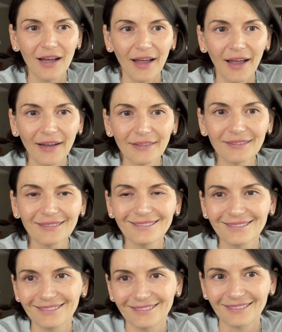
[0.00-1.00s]
And
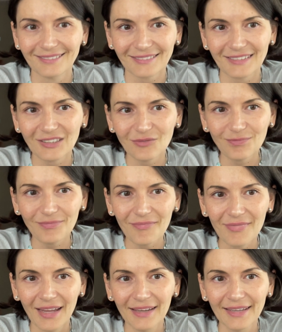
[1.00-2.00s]

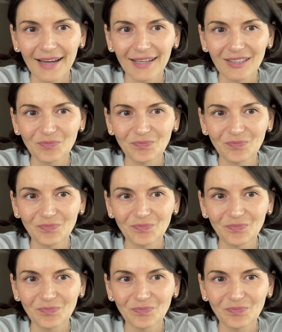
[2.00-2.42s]
yeah,